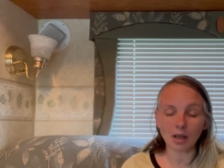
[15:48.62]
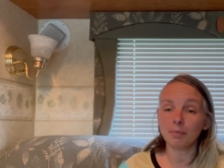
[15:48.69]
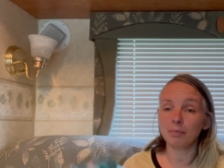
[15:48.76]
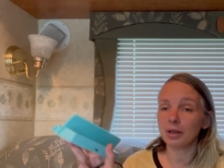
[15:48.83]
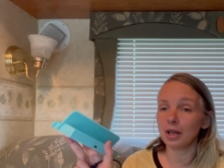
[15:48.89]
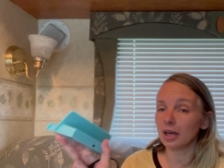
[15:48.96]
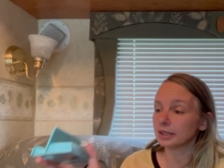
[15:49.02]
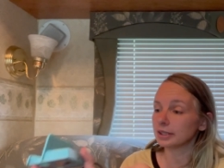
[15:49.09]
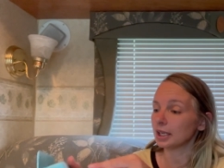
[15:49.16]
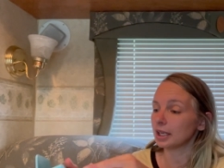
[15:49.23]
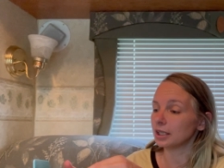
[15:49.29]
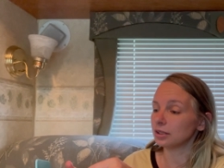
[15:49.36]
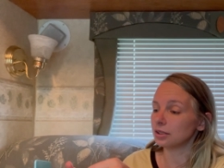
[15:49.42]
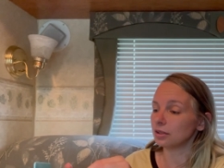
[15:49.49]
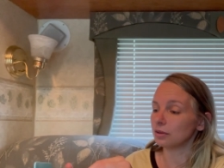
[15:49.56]
plugs
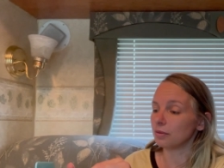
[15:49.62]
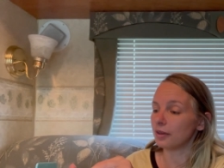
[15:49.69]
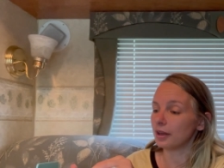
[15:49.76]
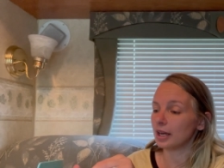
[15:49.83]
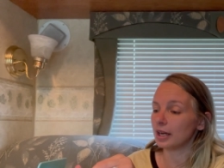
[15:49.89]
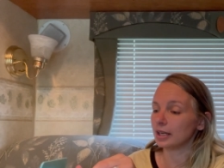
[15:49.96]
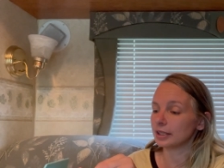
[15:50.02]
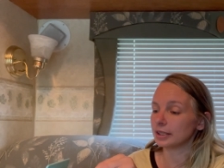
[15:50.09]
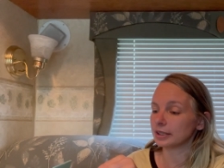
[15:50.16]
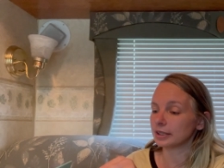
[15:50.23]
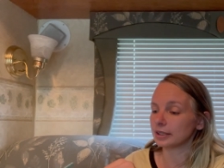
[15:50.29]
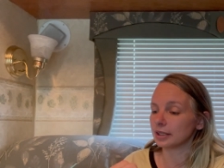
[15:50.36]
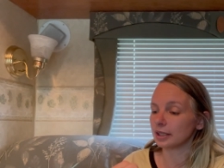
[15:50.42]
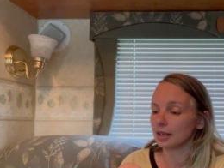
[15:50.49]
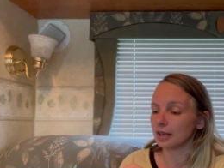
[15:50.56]
into this.
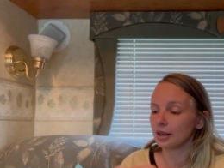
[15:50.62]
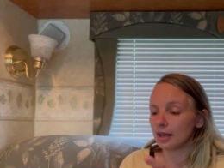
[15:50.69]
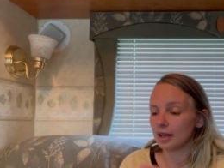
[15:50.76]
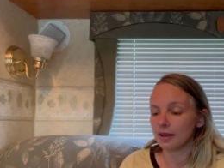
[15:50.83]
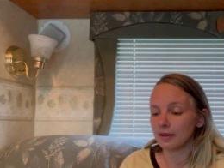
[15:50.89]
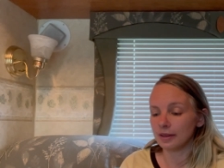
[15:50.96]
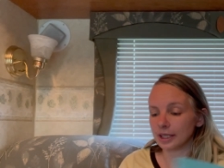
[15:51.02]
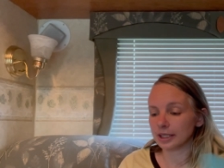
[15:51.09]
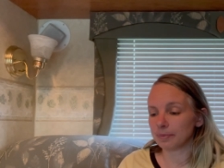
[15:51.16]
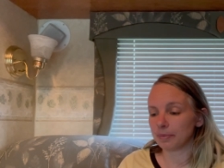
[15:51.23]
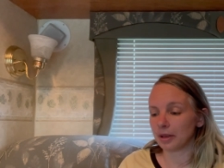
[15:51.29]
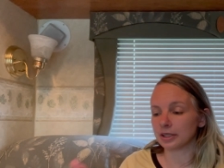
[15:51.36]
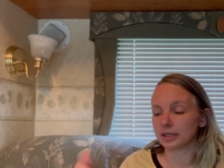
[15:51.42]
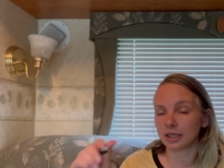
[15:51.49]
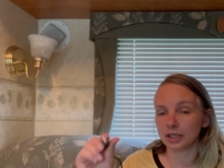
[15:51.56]
This
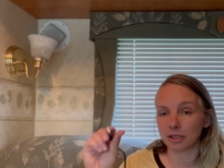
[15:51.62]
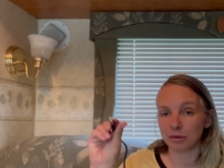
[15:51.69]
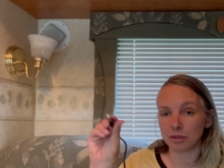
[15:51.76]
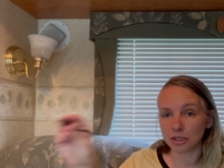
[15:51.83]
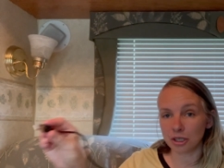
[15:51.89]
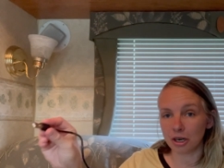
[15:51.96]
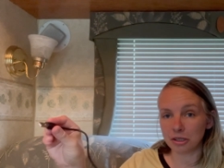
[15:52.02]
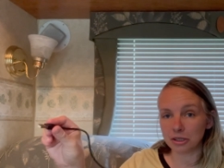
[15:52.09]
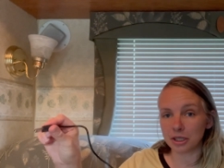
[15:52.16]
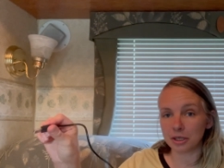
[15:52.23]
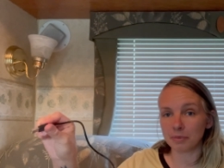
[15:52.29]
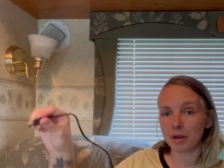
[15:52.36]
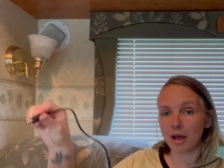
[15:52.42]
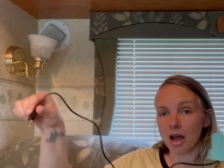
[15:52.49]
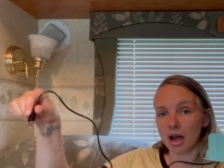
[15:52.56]
plugs into a charging
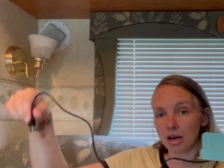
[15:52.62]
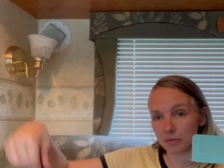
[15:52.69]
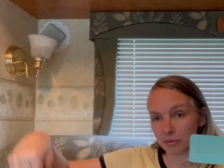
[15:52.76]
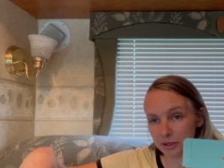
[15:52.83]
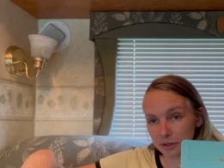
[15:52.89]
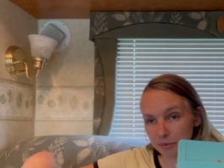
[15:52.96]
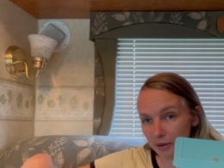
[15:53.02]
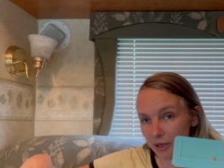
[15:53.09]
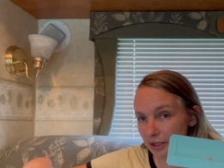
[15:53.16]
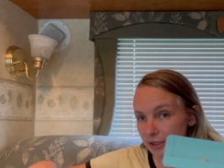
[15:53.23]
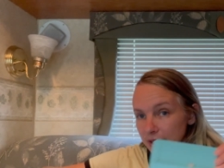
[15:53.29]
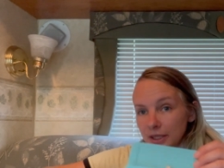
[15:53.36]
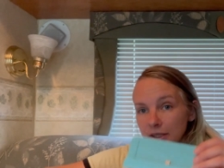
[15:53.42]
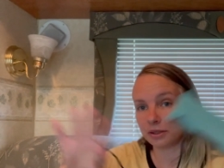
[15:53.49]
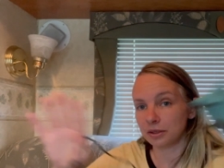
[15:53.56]
block, which plugs
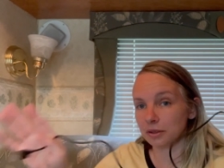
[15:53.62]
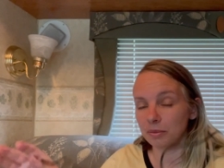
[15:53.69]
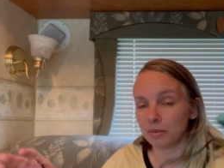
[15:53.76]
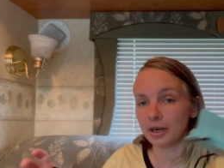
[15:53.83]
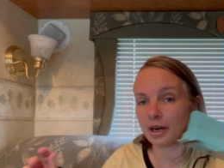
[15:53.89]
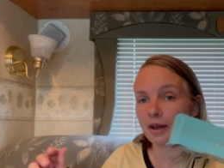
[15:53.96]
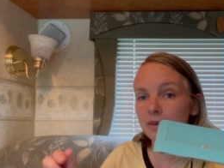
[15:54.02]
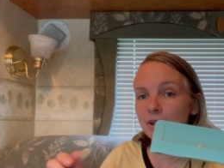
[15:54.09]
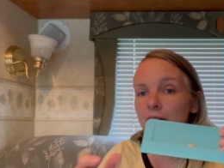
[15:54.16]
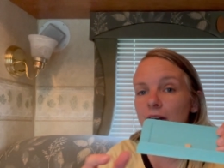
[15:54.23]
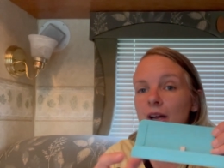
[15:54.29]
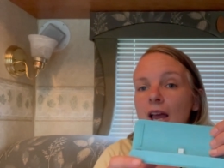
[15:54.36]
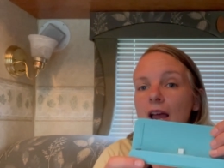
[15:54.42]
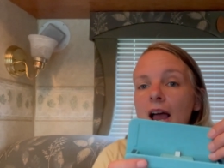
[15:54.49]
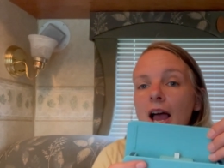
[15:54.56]
into whatever.
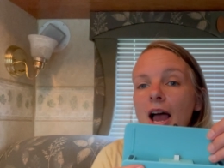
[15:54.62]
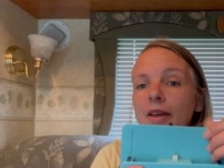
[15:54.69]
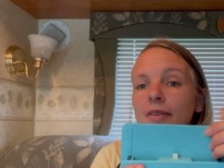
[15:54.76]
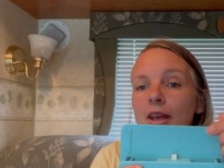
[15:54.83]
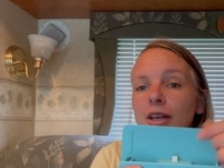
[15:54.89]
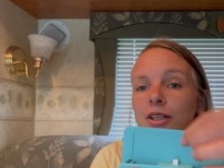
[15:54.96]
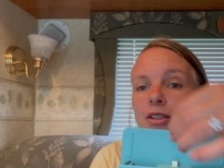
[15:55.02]
And then